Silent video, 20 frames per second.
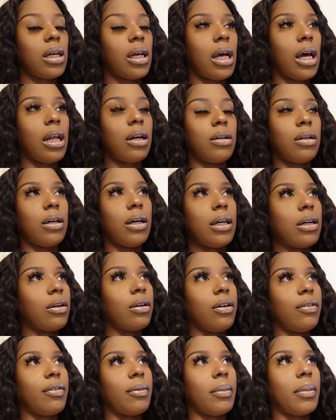I don't
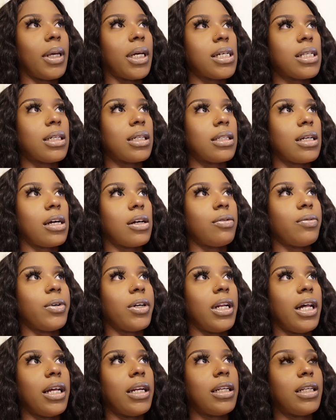know if I'm making a TikTok or a
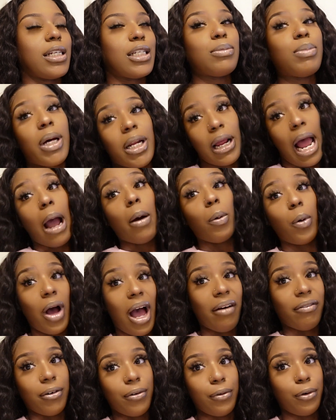lot of this, but I will
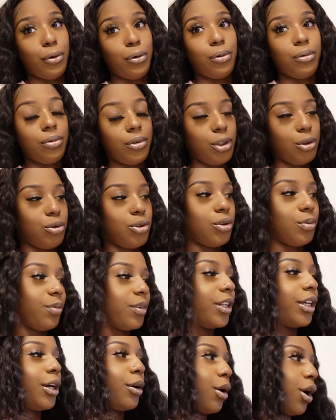have a full YouTube
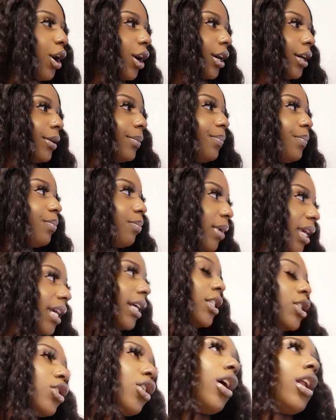video on me
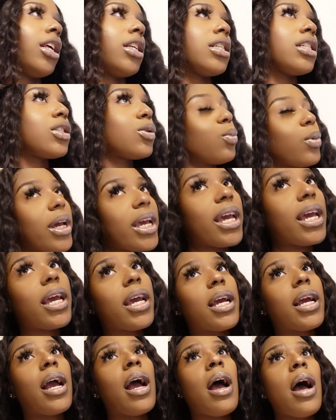installing this
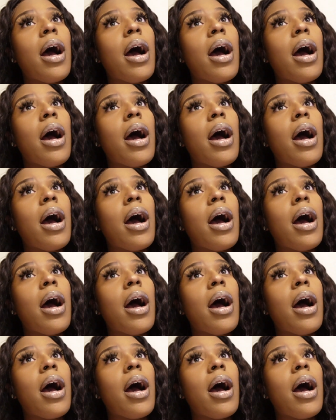wig.